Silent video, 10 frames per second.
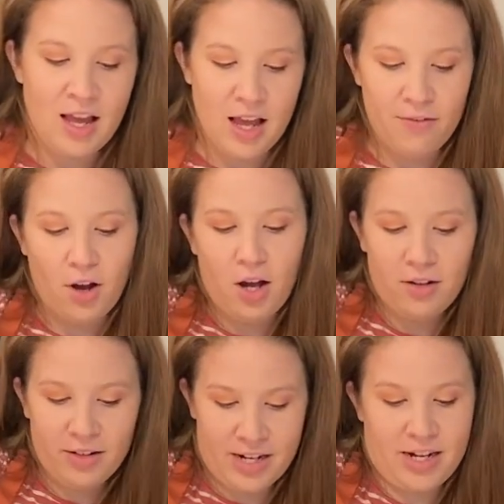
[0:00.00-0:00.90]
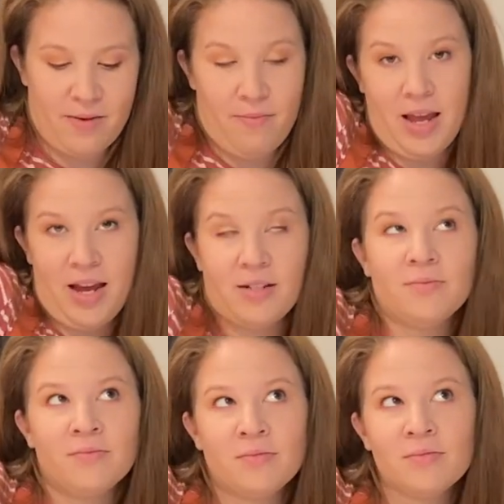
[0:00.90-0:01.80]
I've already
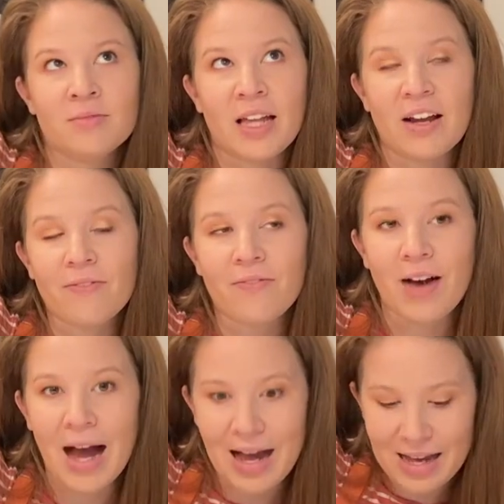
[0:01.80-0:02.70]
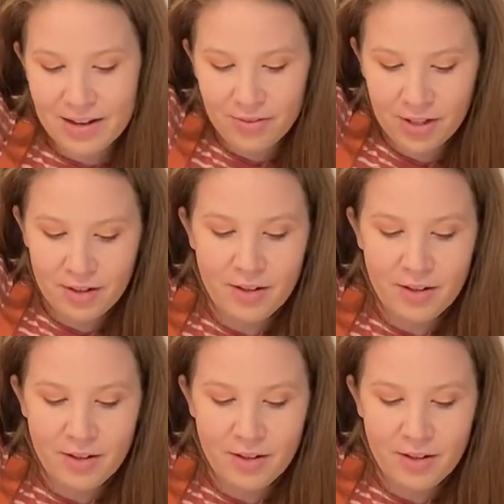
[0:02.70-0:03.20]
made like 5